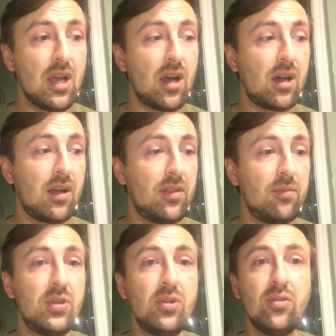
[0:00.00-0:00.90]
the
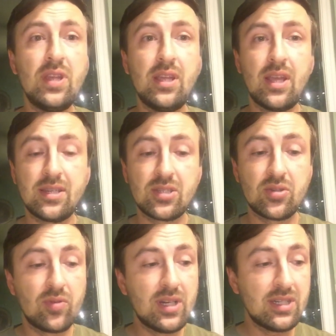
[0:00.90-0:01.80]
beauty and
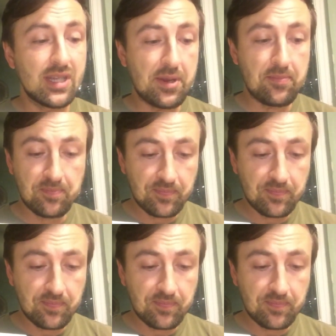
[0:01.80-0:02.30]
serenity